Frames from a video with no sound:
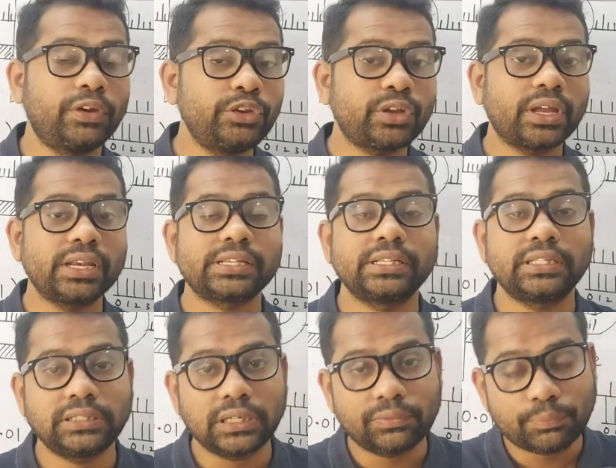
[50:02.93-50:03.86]
When you can say
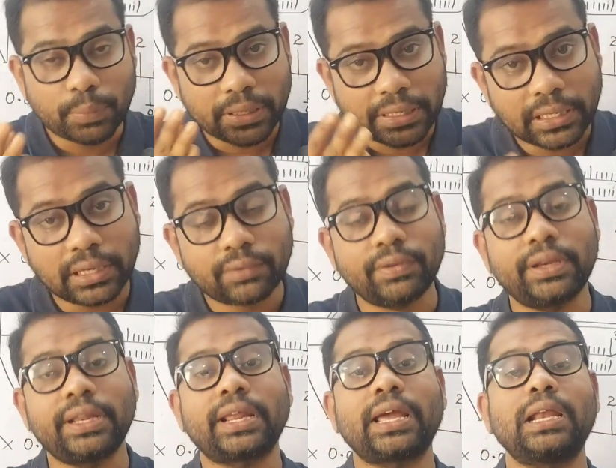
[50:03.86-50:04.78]
that that particular
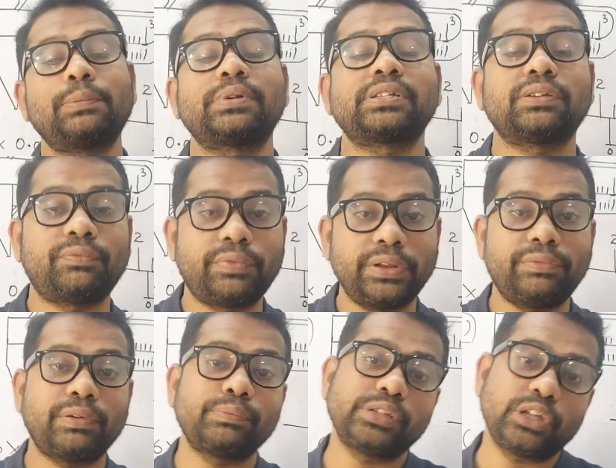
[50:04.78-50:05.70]
vernier calipers are
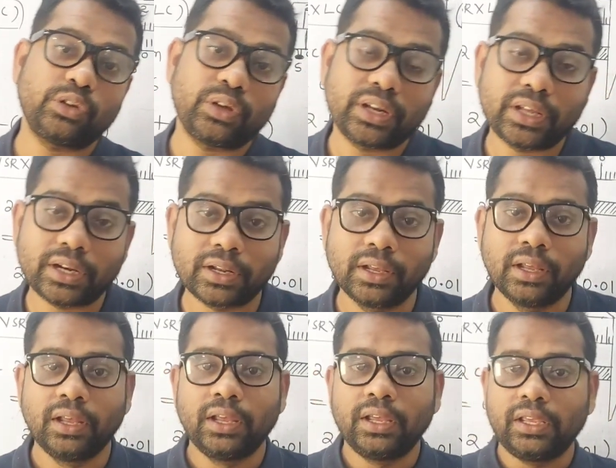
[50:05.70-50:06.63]
free from zero error,
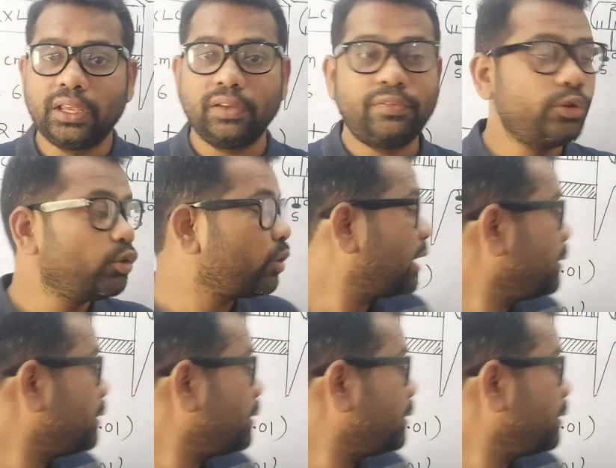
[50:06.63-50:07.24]
if you